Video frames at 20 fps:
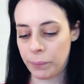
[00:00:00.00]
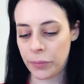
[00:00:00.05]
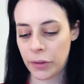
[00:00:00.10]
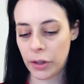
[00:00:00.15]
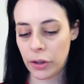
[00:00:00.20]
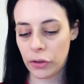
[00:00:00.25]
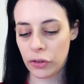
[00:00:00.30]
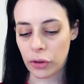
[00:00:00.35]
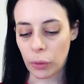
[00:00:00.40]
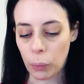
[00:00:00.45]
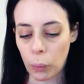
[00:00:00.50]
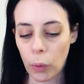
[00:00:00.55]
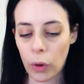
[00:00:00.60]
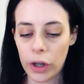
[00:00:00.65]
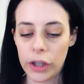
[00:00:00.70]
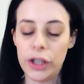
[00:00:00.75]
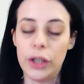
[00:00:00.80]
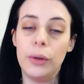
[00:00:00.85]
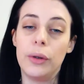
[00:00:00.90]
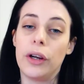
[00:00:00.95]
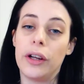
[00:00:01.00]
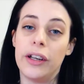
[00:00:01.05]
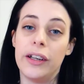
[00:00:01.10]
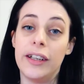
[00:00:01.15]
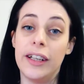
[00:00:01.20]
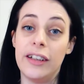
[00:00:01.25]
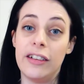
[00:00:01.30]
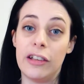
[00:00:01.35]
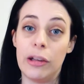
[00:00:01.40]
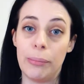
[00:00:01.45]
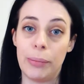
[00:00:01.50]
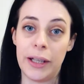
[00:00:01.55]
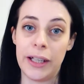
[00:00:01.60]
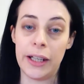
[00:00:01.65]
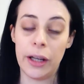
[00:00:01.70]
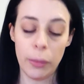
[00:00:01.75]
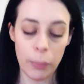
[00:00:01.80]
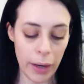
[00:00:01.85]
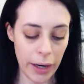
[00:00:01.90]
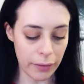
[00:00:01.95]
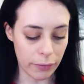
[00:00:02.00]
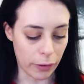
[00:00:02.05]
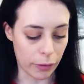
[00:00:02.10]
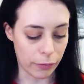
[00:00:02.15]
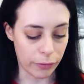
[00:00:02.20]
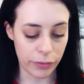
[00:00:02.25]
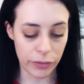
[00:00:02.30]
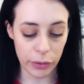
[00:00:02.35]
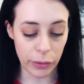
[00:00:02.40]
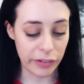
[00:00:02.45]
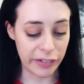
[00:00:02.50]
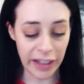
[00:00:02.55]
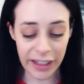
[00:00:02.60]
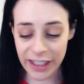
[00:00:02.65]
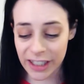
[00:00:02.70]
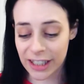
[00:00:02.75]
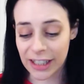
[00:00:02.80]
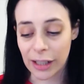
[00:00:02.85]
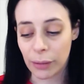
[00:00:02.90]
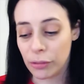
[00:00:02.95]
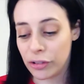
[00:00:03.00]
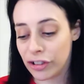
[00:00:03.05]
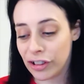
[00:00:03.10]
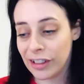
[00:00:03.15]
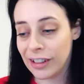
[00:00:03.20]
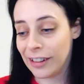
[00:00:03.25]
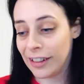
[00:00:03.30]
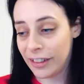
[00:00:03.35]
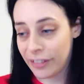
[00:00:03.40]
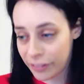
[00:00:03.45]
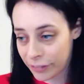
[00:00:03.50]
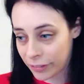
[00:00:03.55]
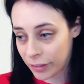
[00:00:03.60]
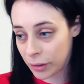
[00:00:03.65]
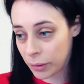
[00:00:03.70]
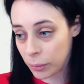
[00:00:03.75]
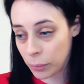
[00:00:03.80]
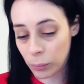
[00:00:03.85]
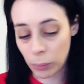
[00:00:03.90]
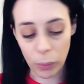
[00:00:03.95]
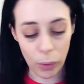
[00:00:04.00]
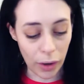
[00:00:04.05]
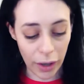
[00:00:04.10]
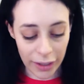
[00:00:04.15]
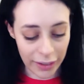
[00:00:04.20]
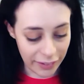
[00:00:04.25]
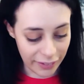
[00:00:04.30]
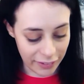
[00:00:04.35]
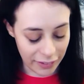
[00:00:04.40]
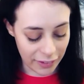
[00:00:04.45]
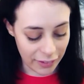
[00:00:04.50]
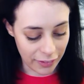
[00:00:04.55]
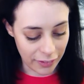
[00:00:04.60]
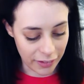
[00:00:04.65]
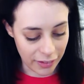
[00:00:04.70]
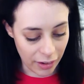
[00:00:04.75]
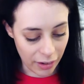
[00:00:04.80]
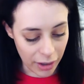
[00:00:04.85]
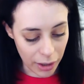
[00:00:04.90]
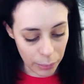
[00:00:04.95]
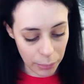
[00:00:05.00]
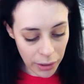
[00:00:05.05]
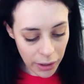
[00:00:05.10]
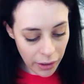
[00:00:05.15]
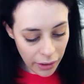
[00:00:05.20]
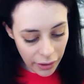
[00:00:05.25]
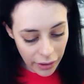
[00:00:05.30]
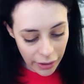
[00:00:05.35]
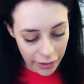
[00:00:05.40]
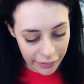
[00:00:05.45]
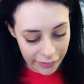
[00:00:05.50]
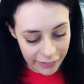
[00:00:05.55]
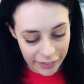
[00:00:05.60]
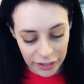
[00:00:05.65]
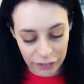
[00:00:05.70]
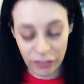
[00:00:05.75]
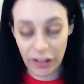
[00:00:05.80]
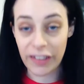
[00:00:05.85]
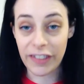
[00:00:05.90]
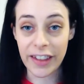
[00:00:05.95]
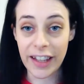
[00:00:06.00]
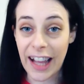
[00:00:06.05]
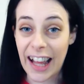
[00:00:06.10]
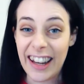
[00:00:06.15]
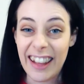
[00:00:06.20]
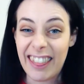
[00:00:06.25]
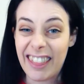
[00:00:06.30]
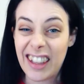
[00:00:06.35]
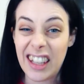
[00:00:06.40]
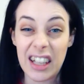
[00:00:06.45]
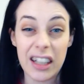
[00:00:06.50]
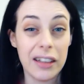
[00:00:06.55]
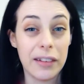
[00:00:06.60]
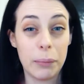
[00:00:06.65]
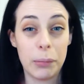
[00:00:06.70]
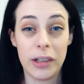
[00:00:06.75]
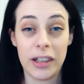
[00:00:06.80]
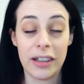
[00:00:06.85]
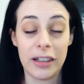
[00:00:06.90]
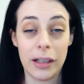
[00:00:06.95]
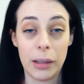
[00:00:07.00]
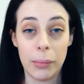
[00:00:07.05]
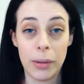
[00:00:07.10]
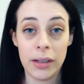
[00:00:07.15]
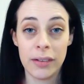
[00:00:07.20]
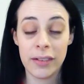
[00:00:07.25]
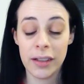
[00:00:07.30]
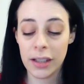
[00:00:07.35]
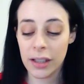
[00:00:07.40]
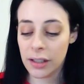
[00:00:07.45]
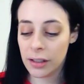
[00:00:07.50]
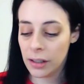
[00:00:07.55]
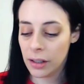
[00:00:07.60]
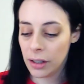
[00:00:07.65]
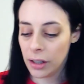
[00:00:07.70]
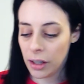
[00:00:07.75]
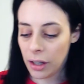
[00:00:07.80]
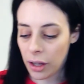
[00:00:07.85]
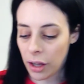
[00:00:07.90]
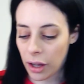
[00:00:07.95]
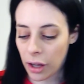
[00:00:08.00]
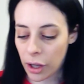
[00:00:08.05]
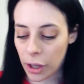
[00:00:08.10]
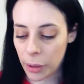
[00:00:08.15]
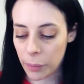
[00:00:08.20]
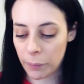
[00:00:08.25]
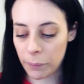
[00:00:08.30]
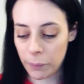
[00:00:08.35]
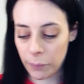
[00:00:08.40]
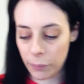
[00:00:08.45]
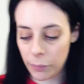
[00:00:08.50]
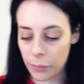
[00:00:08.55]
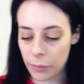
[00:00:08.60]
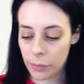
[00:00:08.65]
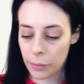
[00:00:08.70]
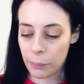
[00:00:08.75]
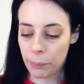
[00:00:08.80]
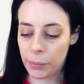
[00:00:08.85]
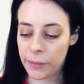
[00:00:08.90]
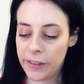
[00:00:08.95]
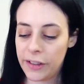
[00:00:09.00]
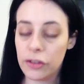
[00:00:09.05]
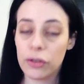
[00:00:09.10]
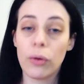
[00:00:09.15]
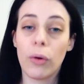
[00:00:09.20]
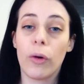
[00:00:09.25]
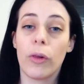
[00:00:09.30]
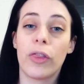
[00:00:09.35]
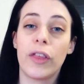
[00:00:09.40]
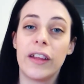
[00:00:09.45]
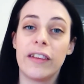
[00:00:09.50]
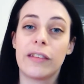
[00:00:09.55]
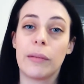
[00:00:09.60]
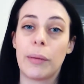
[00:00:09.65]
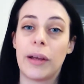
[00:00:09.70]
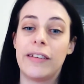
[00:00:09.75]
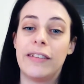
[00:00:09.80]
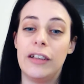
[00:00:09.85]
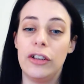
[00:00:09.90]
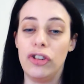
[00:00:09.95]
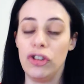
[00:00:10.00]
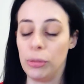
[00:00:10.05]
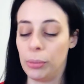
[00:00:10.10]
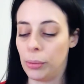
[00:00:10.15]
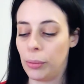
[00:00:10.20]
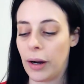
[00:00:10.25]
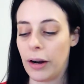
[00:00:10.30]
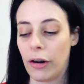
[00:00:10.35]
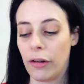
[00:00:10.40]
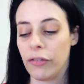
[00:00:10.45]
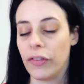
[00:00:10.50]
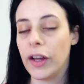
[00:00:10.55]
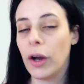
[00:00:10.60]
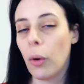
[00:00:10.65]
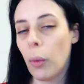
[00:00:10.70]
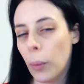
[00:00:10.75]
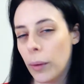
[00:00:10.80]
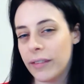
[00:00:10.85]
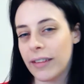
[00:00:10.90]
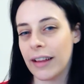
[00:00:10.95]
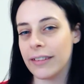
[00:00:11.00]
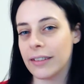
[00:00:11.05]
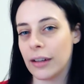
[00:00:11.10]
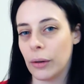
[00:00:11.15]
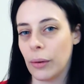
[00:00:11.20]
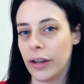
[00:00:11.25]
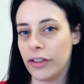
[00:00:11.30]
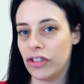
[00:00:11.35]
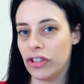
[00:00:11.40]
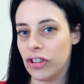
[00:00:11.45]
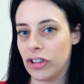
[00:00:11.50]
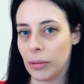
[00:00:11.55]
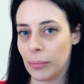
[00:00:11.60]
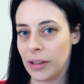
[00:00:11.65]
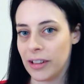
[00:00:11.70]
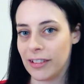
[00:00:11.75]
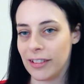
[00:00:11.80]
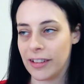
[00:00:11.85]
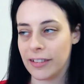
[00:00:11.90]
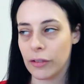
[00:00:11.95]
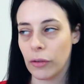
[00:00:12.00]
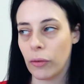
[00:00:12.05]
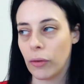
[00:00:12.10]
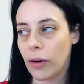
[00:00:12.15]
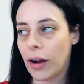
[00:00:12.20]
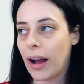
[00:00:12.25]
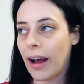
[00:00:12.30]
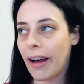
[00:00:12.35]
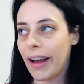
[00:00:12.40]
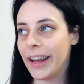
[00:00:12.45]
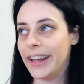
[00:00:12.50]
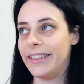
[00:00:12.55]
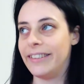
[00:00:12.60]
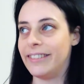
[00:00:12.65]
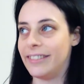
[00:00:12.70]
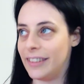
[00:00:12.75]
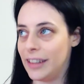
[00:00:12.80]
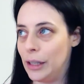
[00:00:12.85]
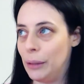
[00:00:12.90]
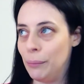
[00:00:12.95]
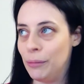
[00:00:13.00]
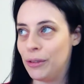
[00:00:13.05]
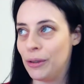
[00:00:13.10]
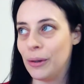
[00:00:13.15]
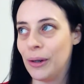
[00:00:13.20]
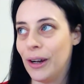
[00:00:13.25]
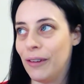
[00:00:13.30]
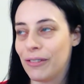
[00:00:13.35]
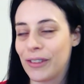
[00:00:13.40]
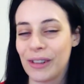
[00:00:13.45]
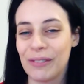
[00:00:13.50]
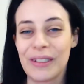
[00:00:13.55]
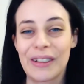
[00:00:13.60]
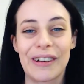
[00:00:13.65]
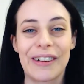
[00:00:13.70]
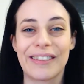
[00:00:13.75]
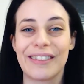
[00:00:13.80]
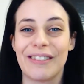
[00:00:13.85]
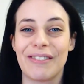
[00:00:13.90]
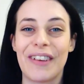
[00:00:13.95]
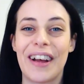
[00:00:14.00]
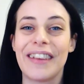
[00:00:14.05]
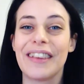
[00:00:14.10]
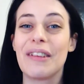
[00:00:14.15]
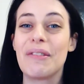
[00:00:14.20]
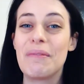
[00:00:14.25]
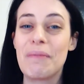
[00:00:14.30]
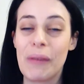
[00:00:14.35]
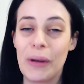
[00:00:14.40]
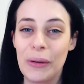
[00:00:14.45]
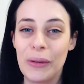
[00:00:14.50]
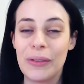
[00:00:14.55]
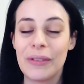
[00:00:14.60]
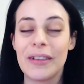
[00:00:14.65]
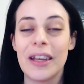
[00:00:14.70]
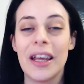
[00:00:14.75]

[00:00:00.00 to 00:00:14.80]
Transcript: So what are you going to need to be aware of? So essentially, I'm just going to list you what I listed at the time and see if I think anything is particularly missing. But these are all things that basically you should be aware of. They always ask a question similar to this, or I seem to have come across the fact that most